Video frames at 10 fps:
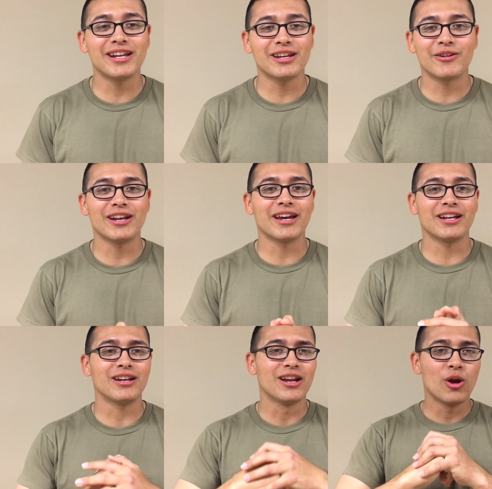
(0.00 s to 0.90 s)
day, great
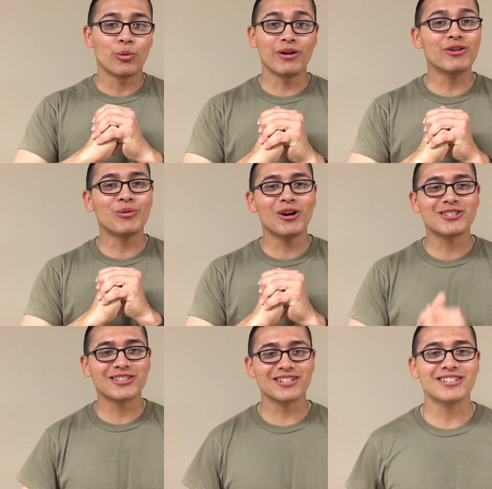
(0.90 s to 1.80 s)
night. Whenever you're
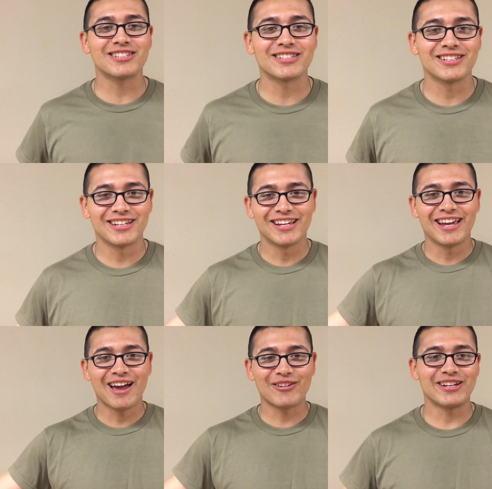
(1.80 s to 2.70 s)
watching this,
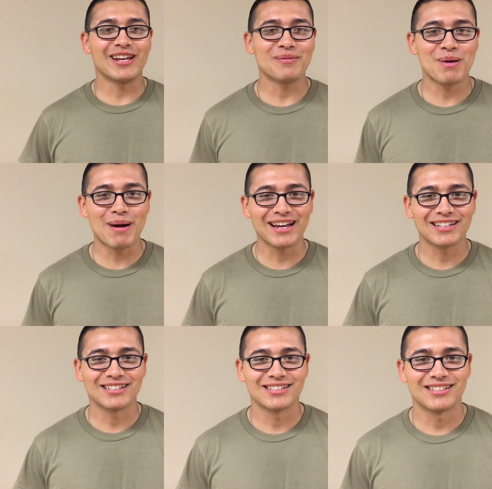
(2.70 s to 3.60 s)
have a good day.
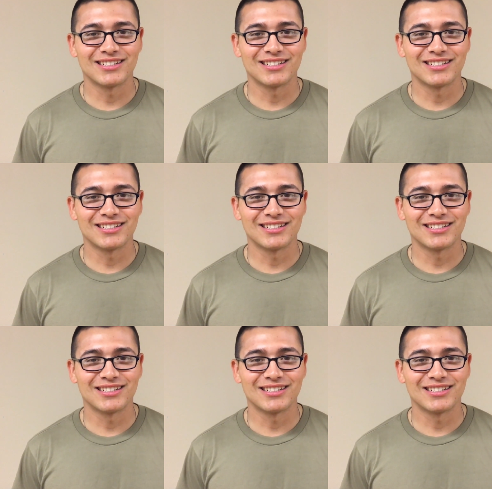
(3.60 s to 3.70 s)
Bye-bye.